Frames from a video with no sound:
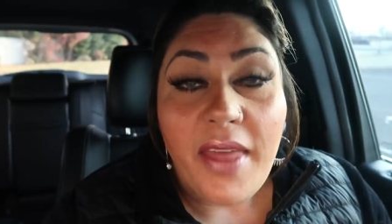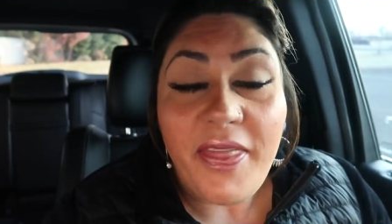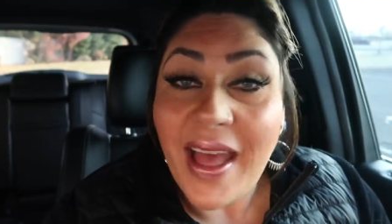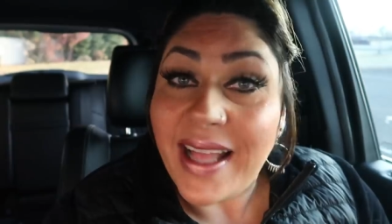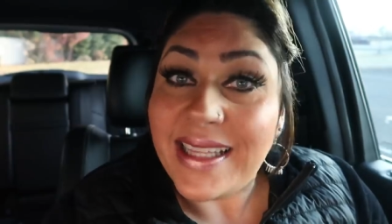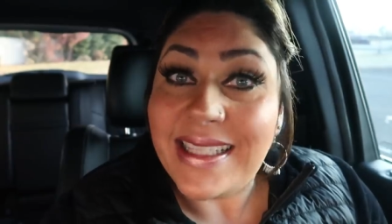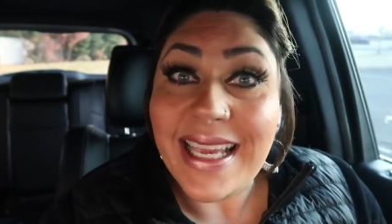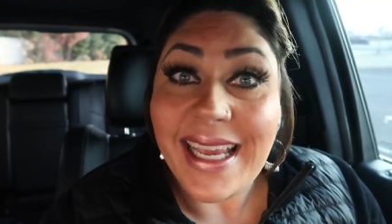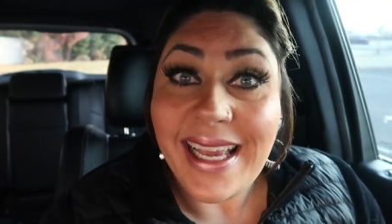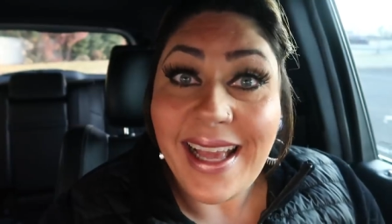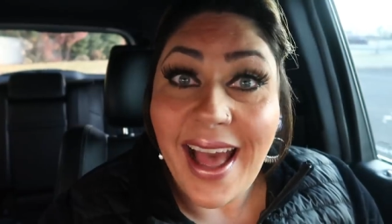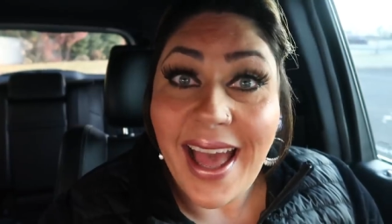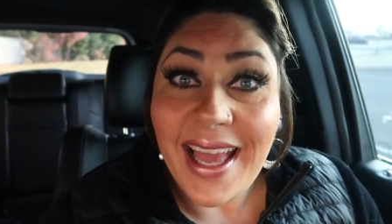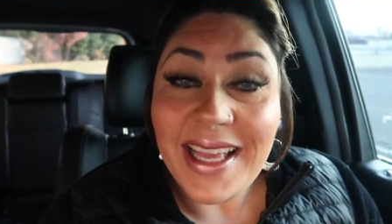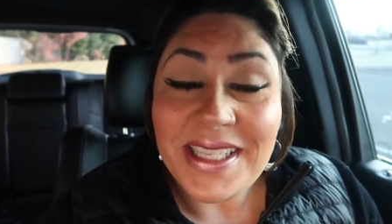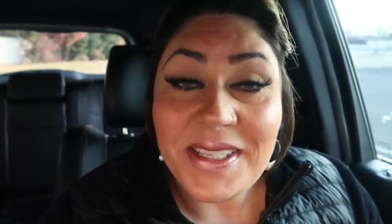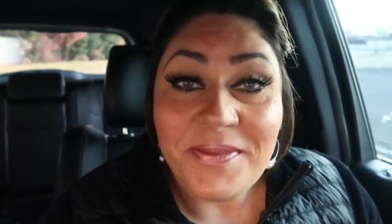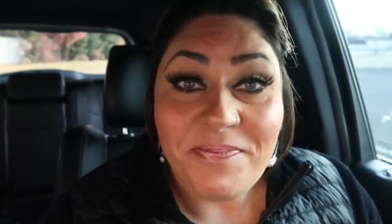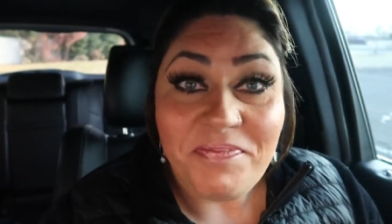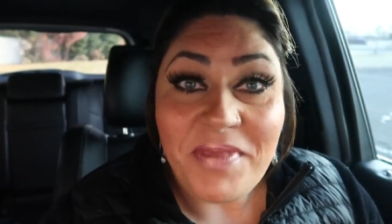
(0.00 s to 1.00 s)
That's it,
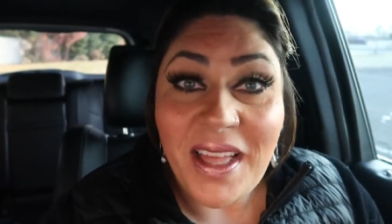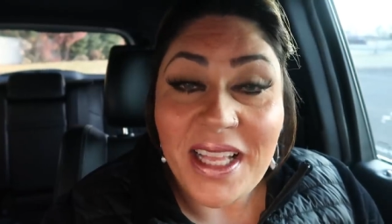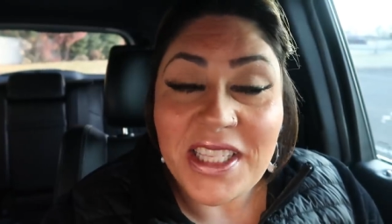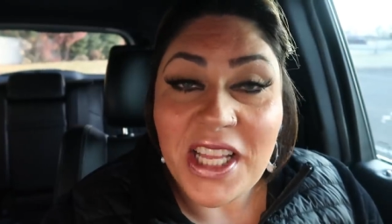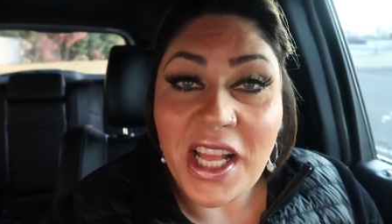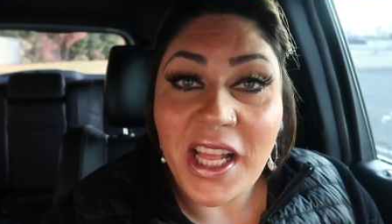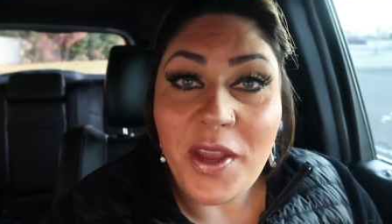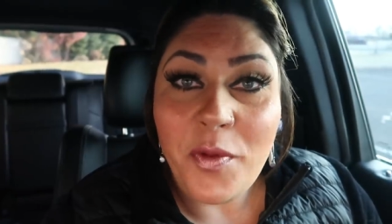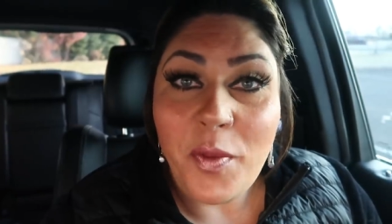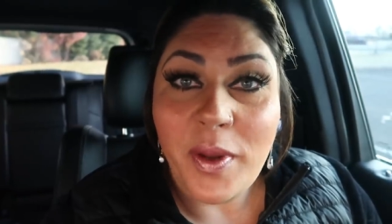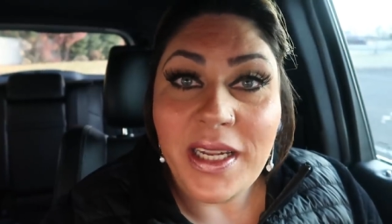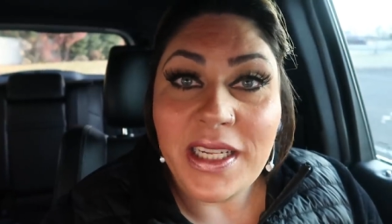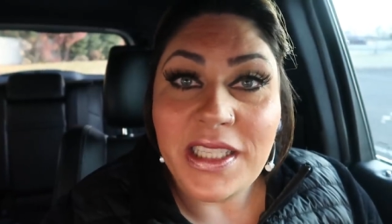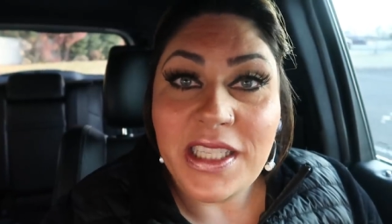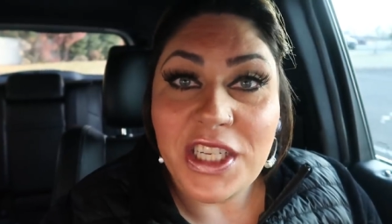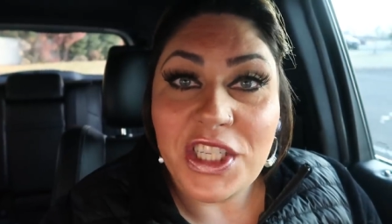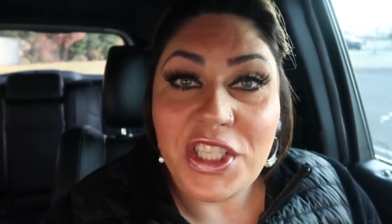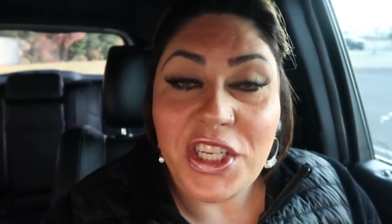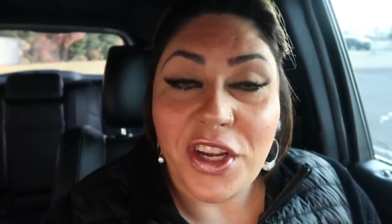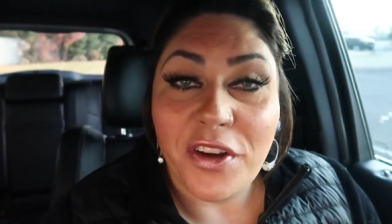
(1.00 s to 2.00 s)
guys that's all I
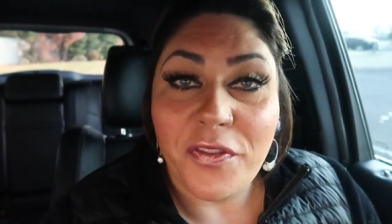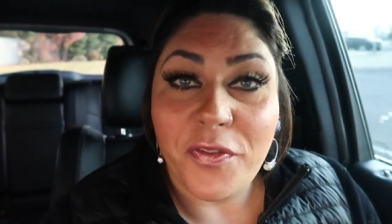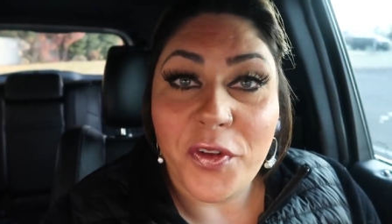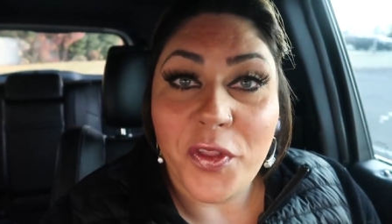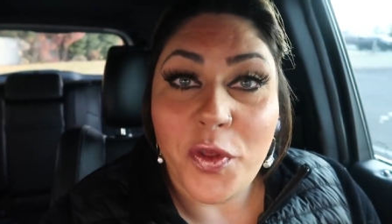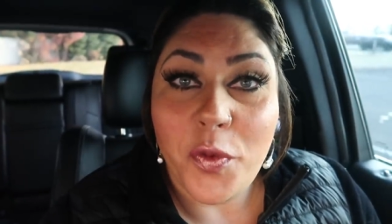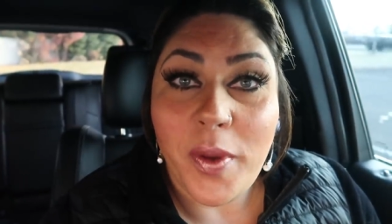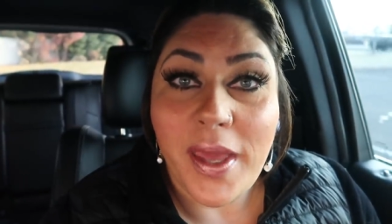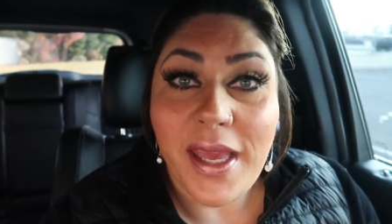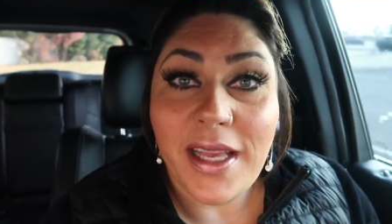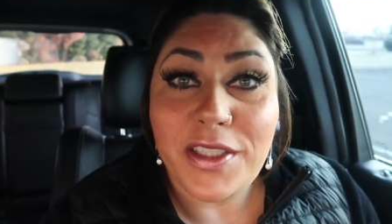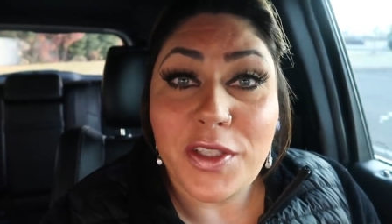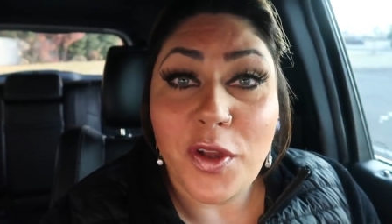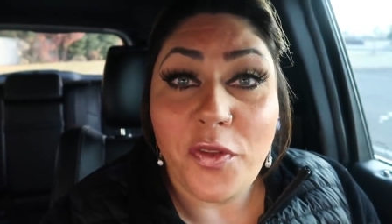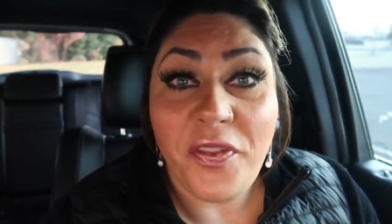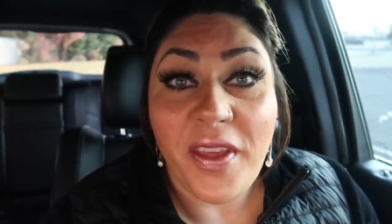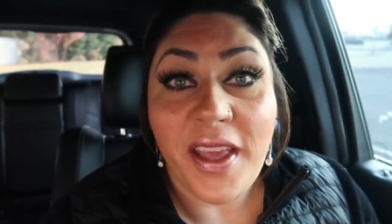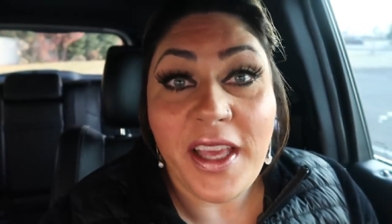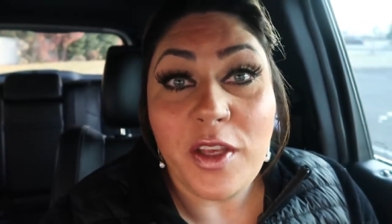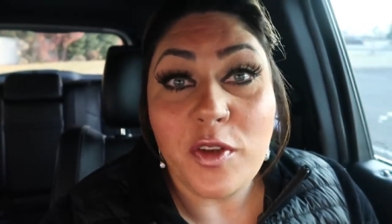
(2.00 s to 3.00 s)
wanted to share for the week.
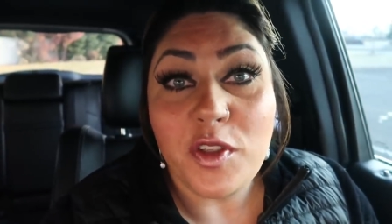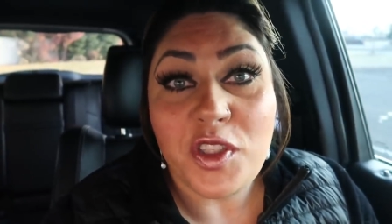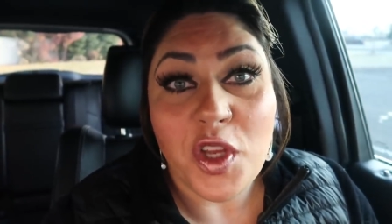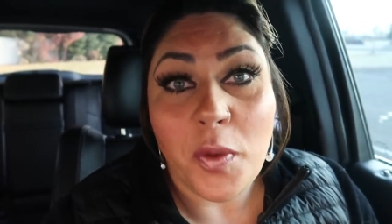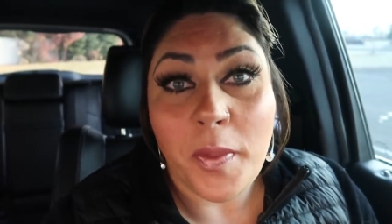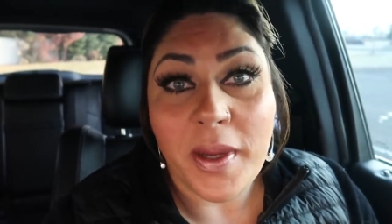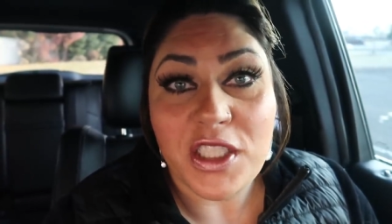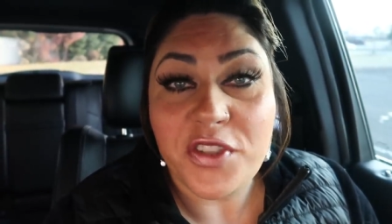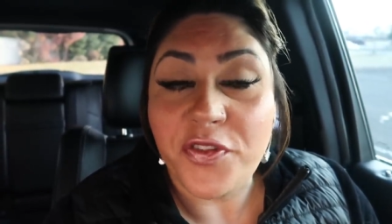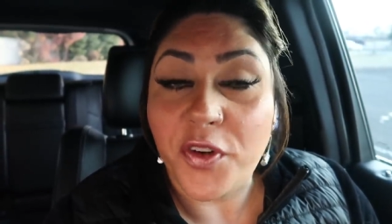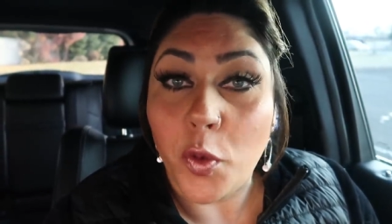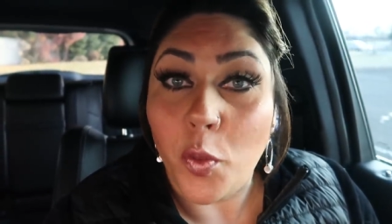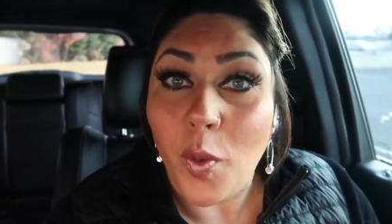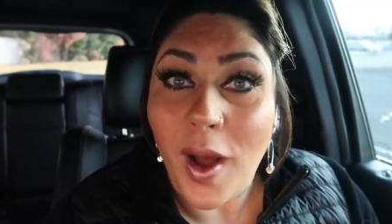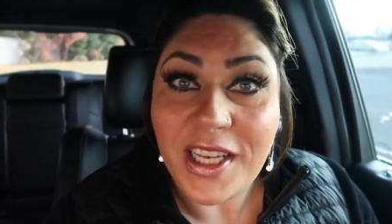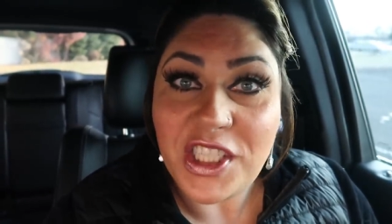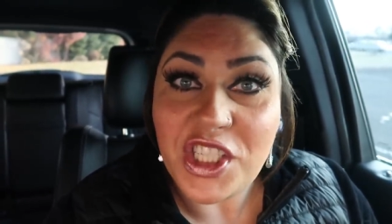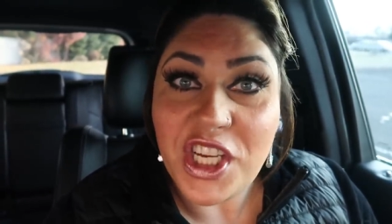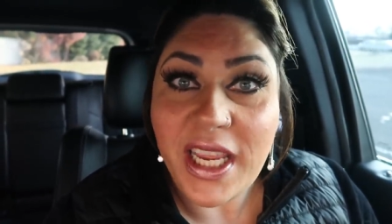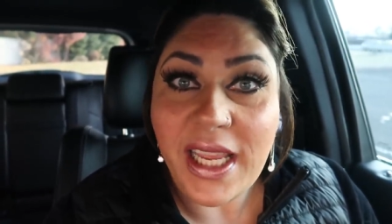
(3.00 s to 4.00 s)
So thank you so much for
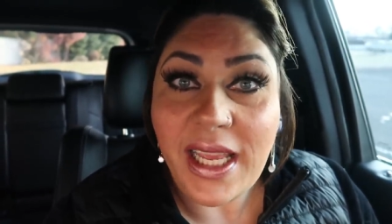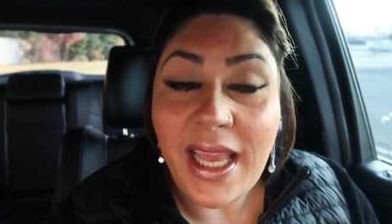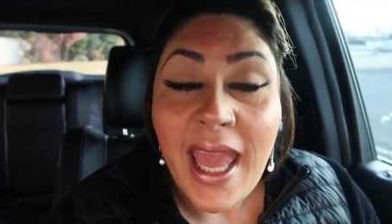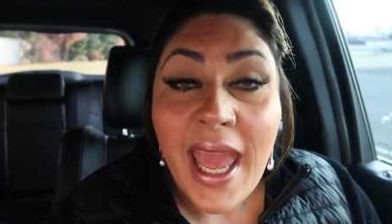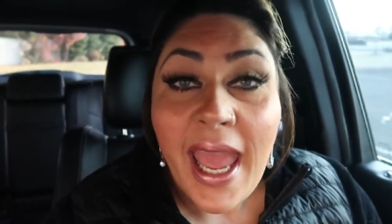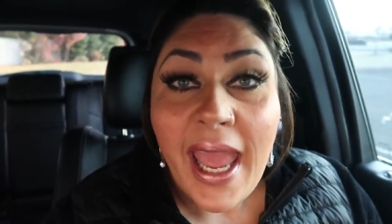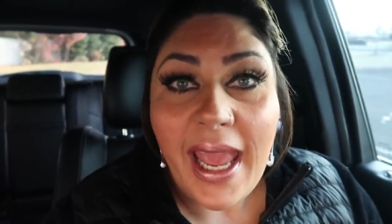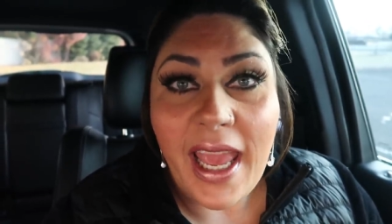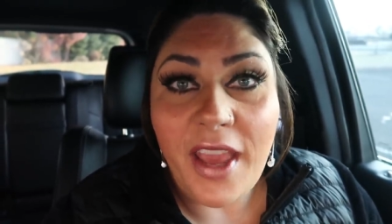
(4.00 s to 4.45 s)
watching.